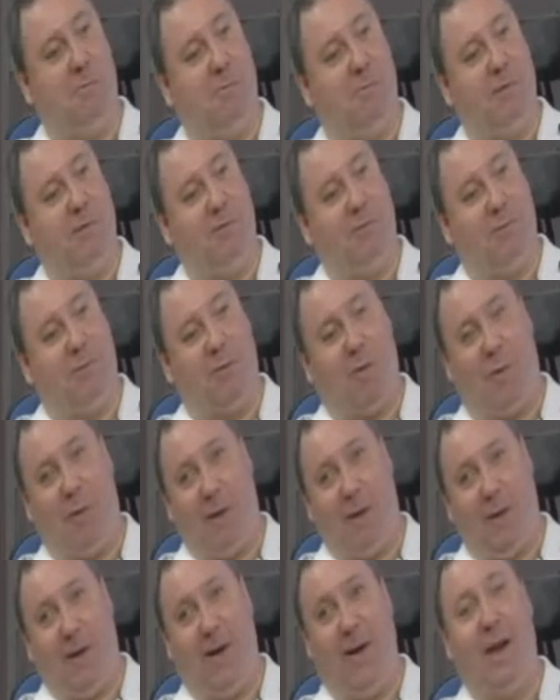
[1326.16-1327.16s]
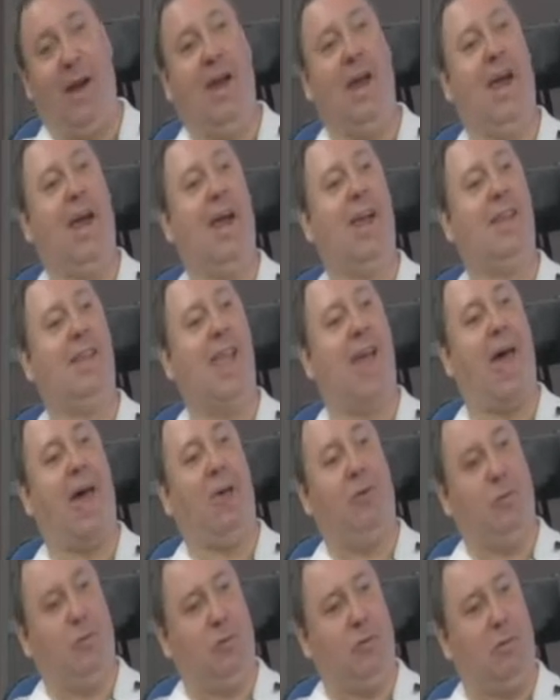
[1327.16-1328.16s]
before, and
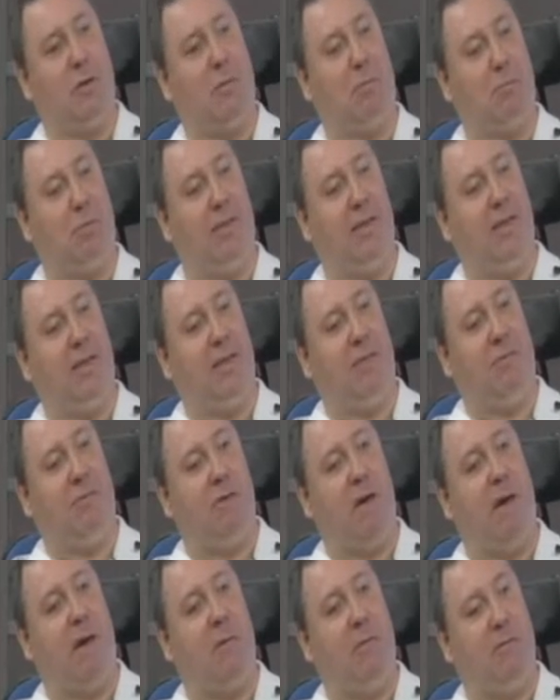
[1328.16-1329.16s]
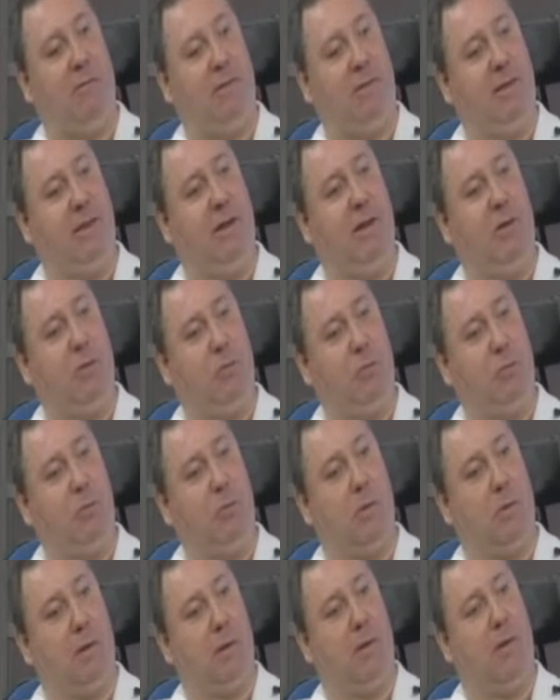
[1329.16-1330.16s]
that's something the volunteers
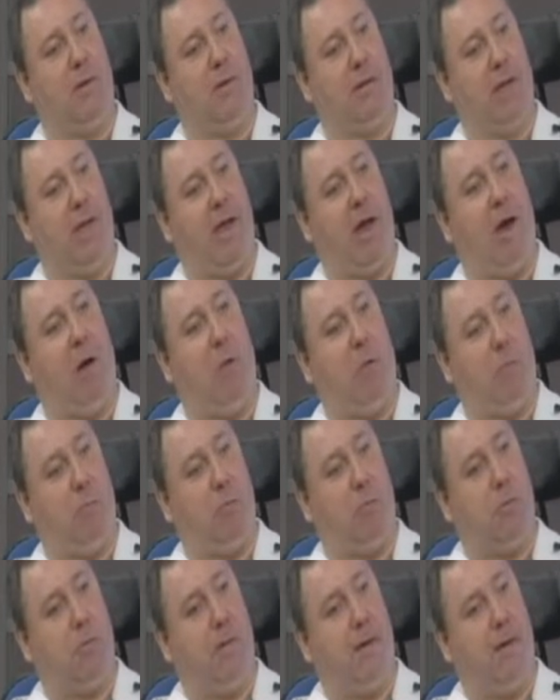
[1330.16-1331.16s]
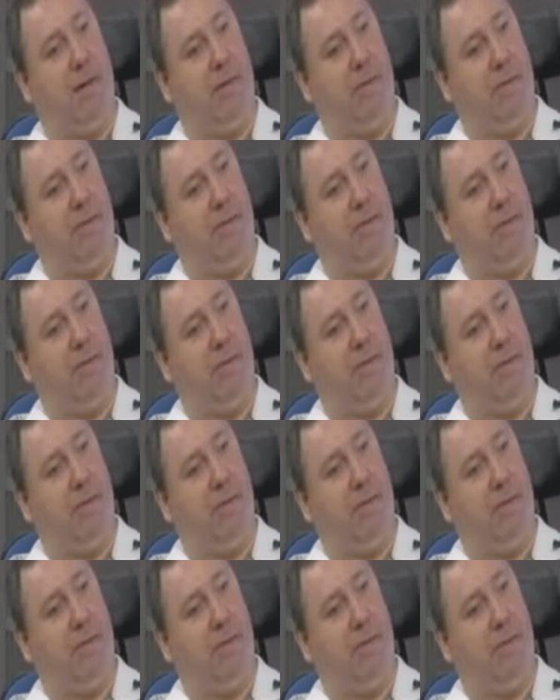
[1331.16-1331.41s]
could help with.